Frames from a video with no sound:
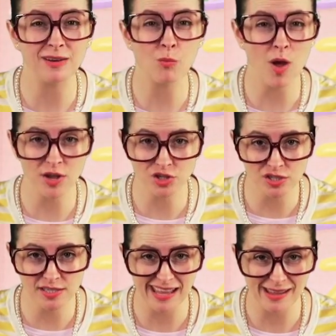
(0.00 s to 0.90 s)
in washi
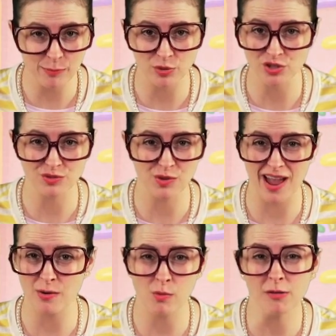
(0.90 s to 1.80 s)
tape, which is
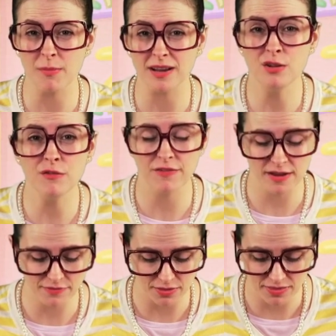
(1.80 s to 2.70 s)
kind of one of my new
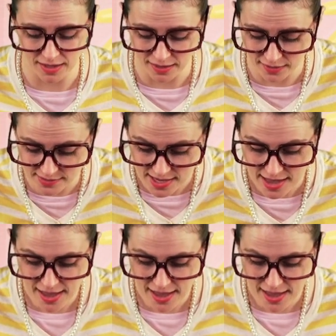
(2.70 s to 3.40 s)
favorite things.